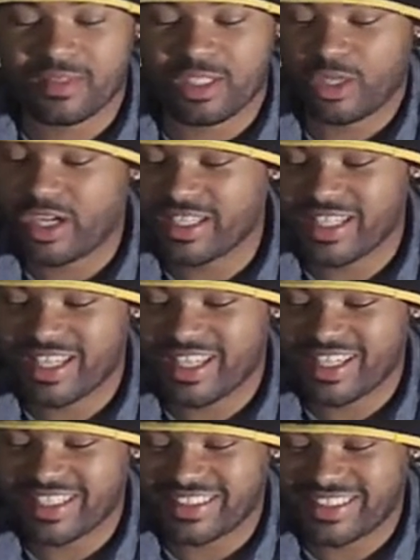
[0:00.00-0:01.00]
great
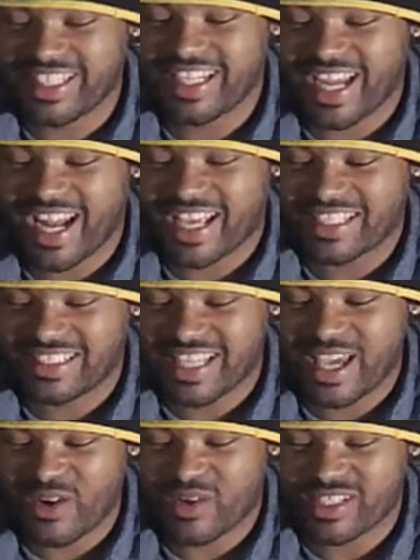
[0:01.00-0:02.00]
to see that I
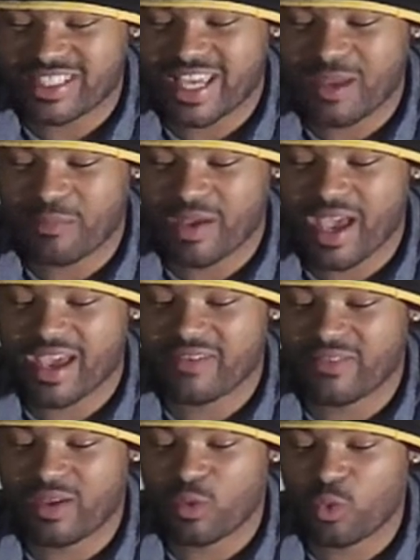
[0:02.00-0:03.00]
stayed on the same
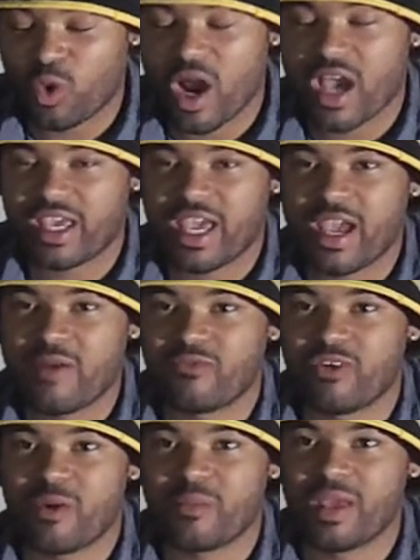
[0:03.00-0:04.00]
path and where I came
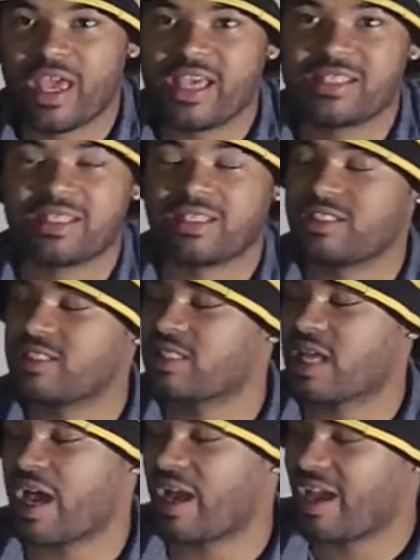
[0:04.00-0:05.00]
from isn't just
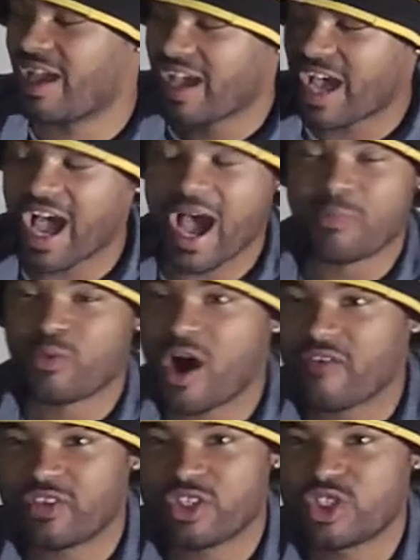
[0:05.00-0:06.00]
like an apple
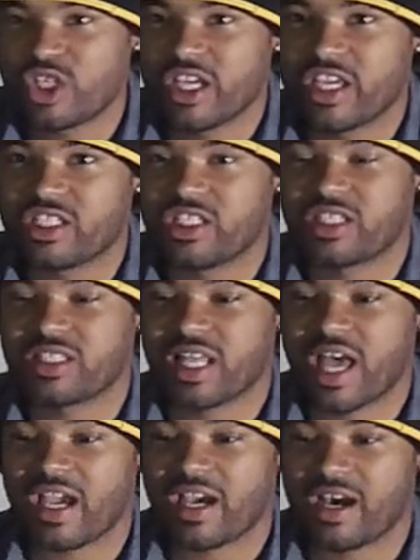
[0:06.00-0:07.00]
off the tree. It's just
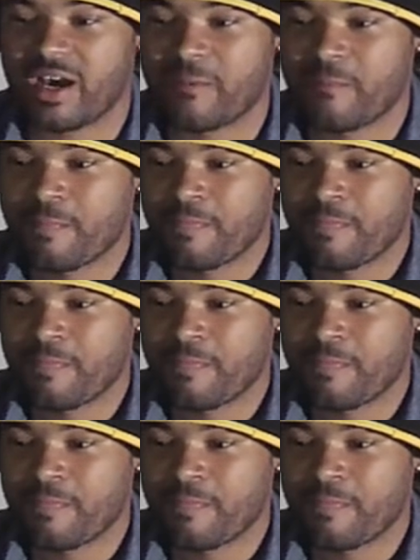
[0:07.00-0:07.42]
like I